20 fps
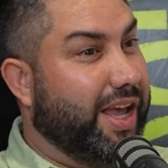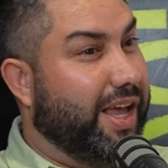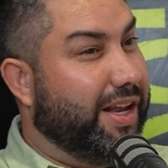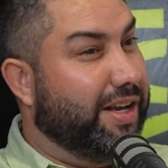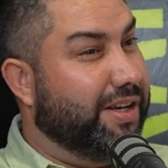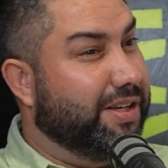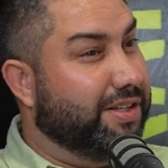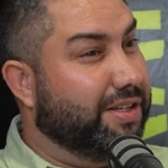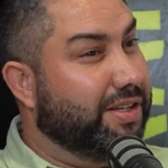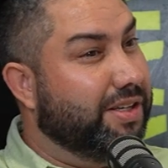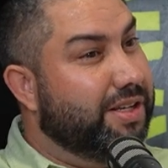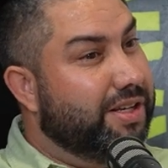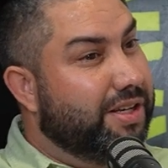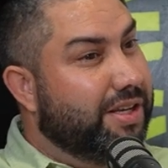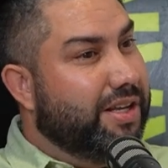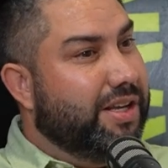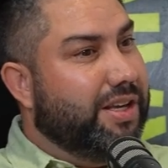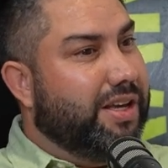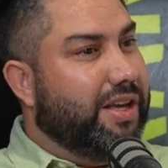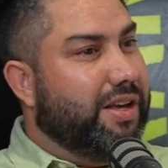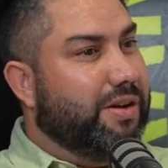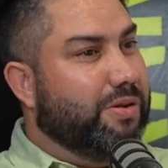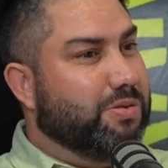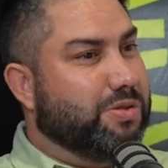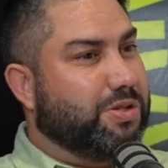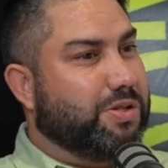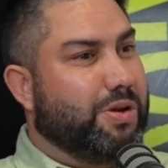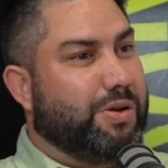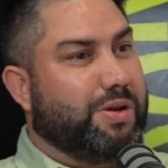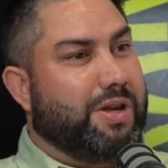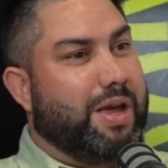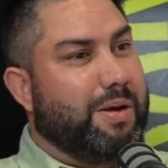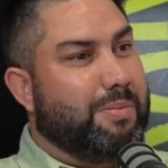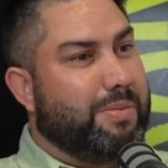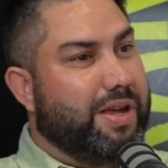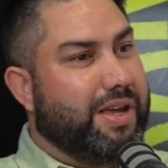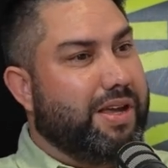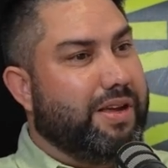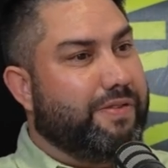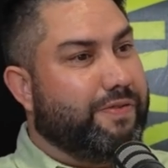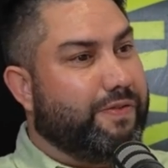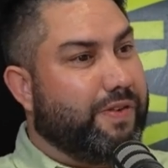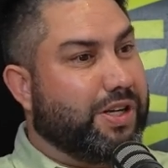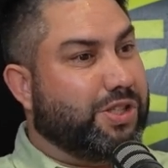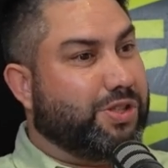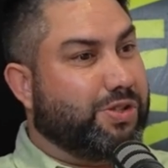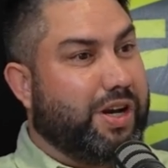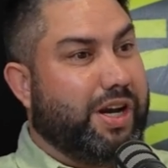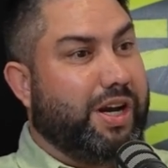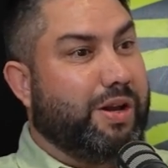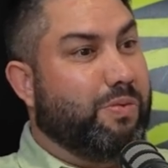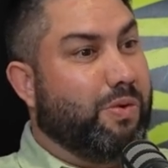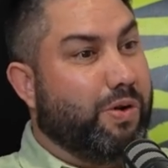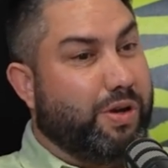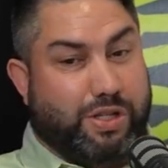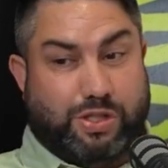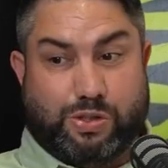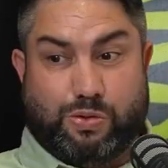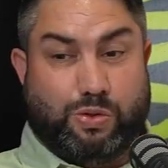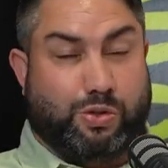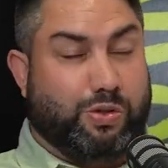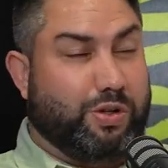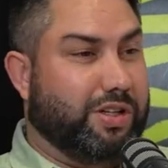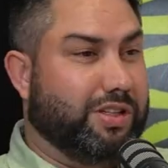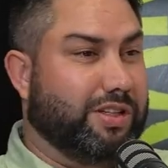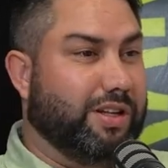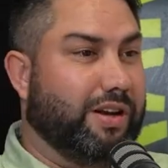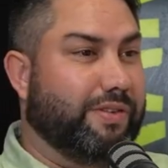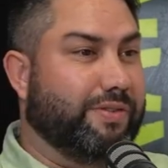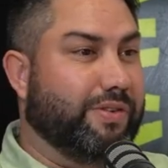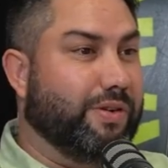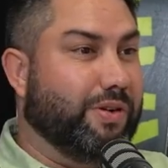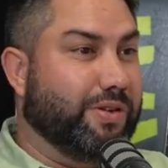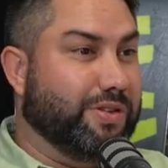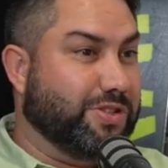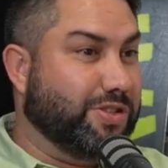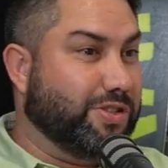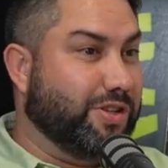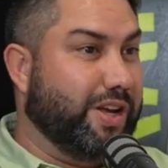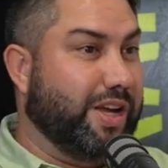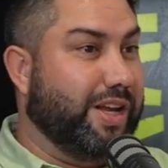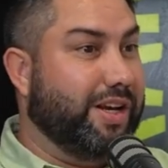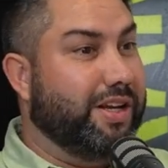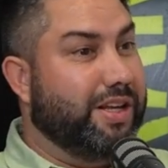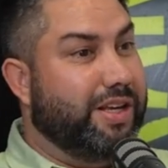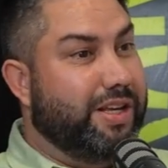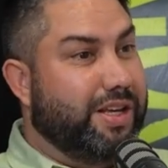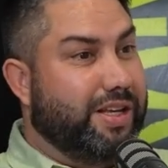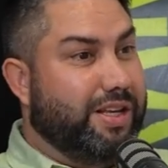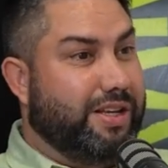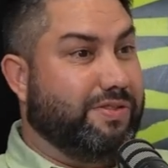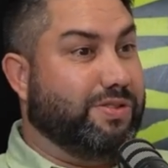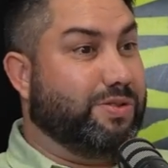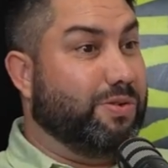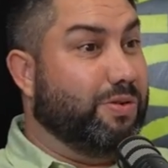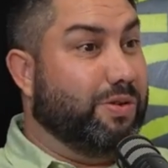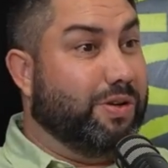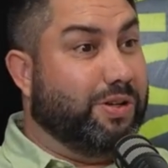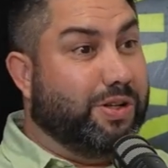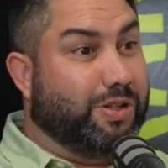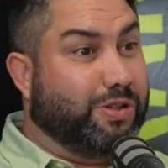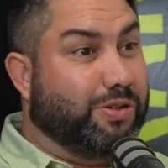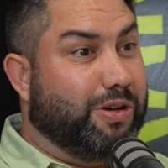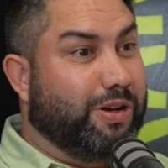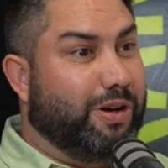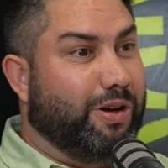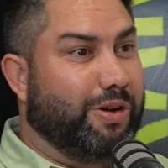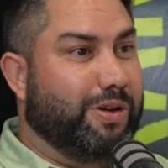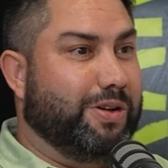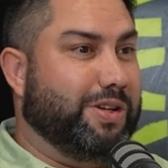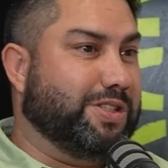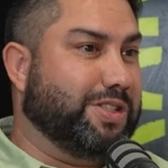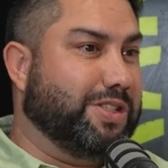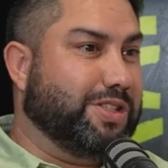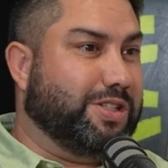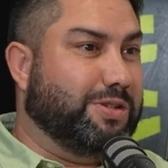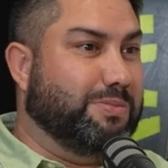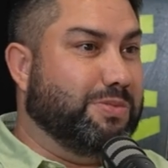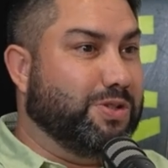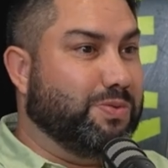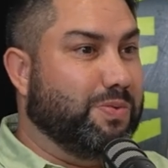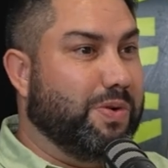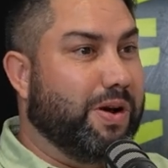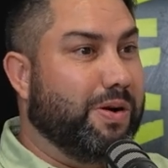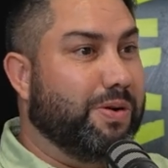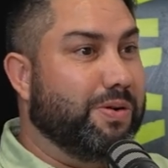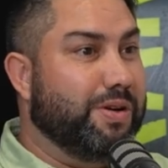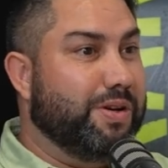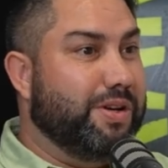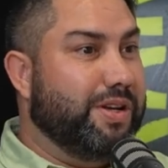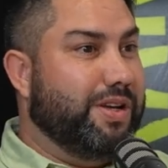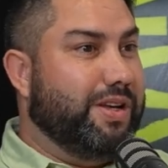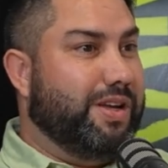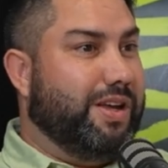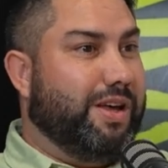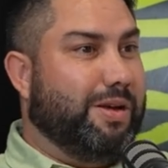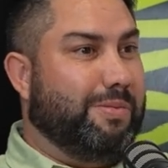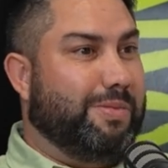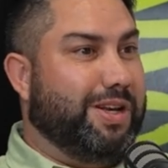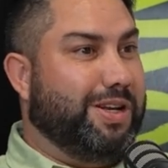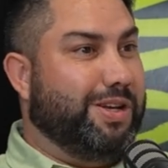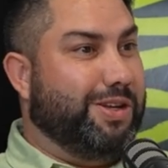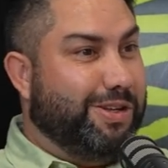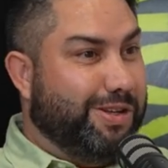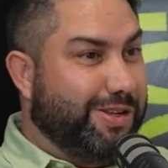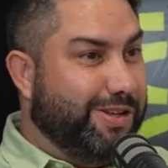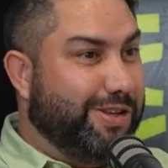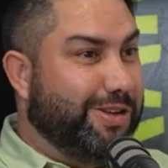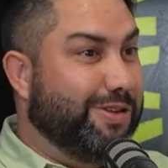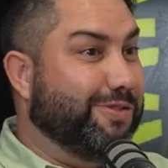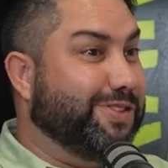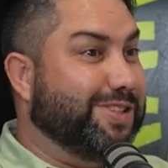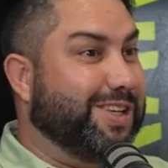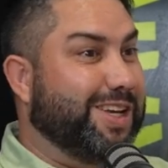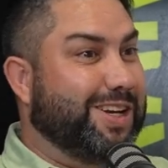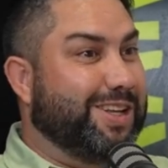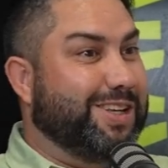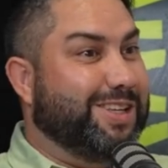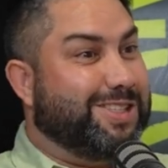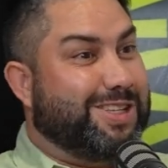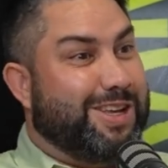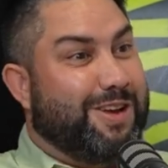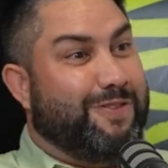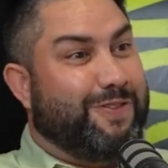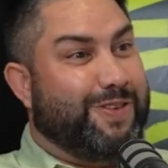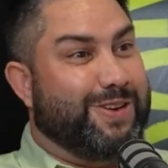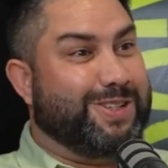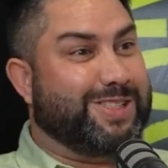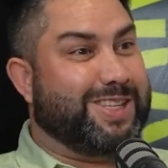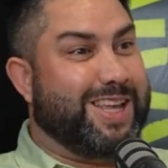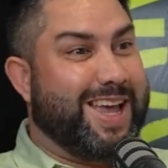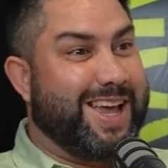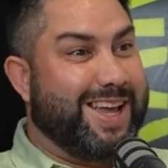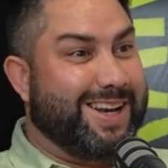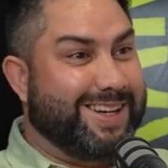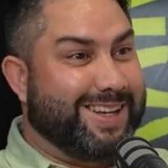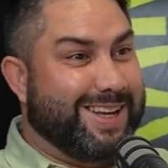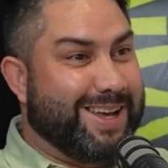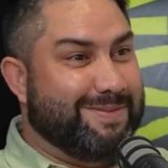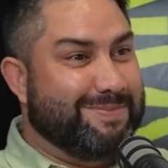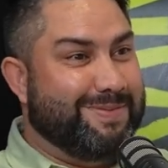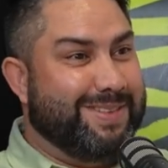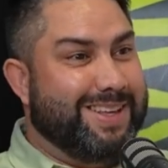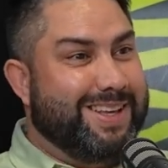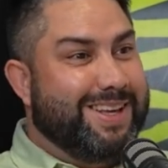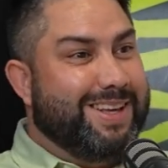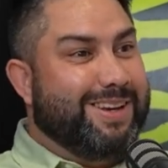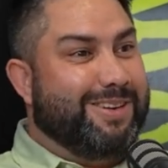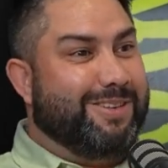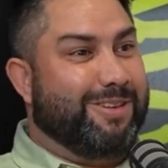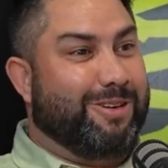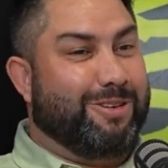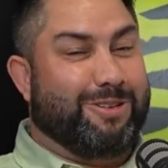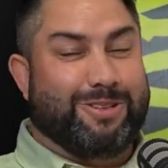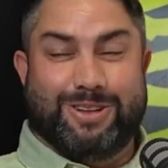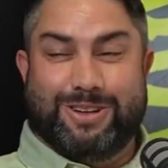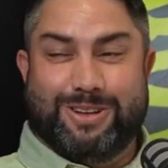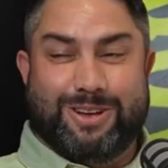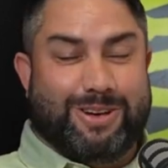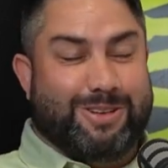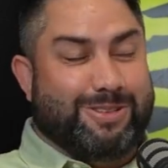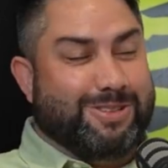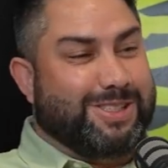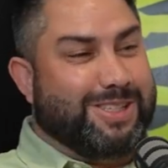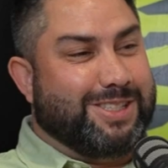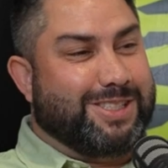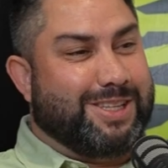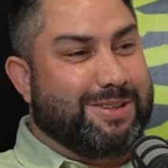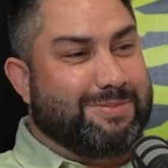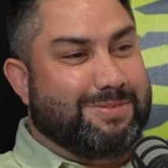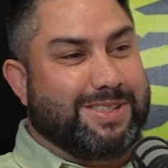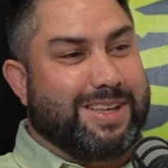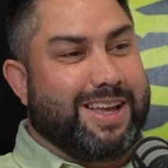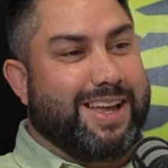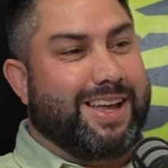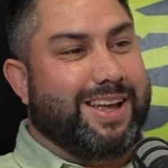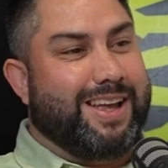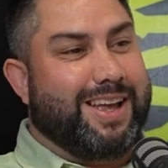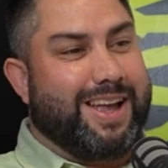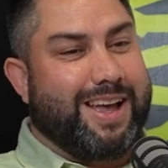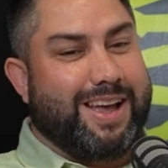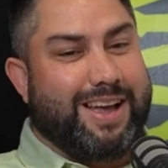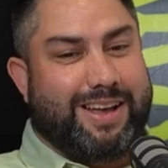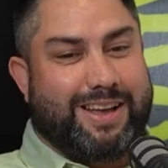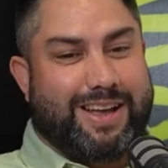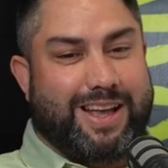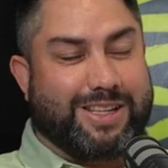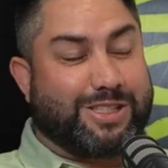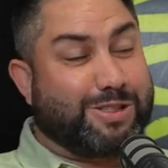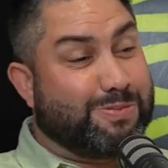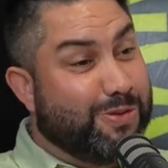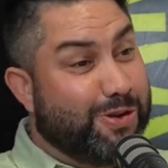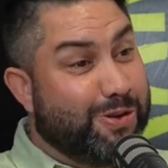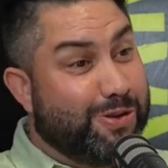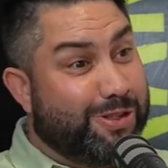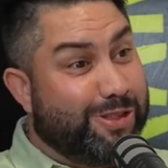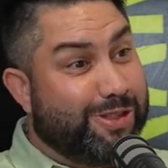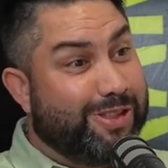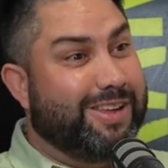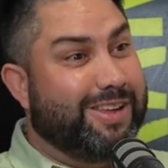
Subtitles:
and also can be frustrating while you're still trying to deliver on site. You're trying to learn a system as well. I mean, you've seen it yourself firsthand. Not all systems are smooth.